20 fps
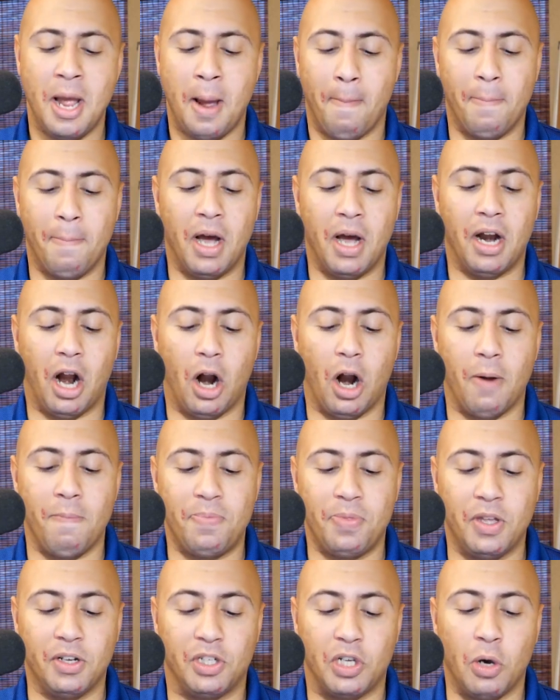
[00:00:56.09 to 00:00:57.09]
But
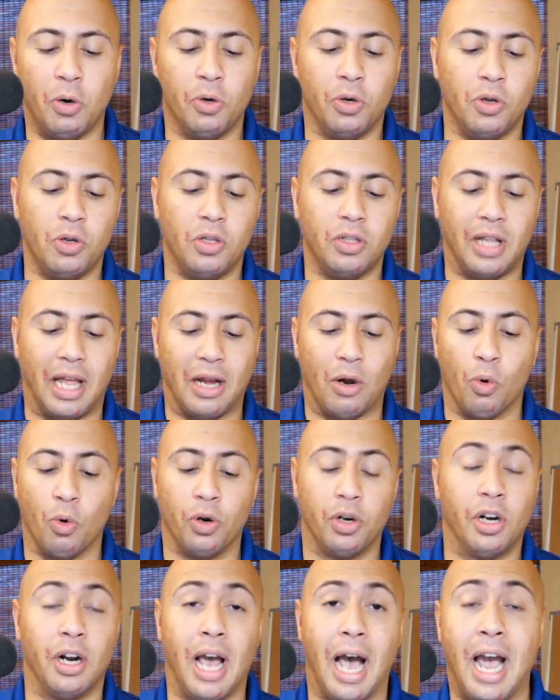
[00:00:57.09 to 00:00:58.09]
the total
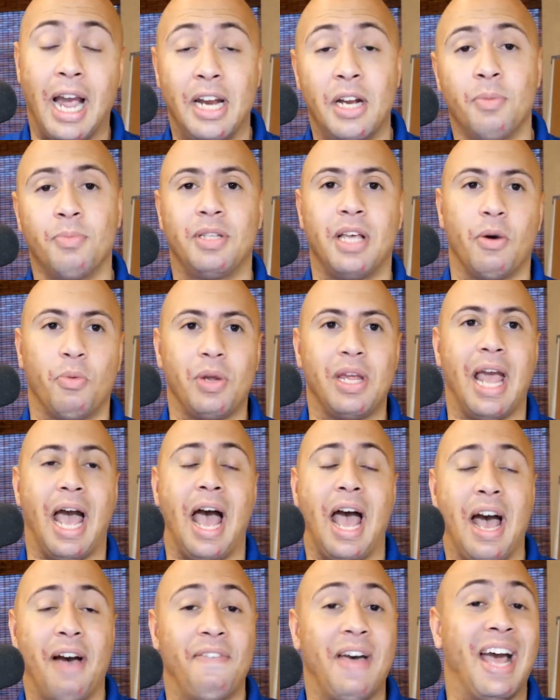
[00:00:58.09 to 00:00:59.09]
ordered items that we
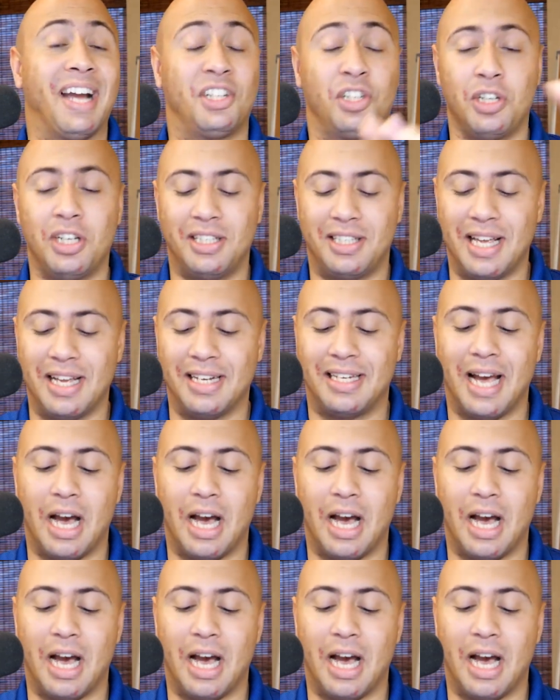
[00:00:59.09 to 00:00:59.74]
have actually sent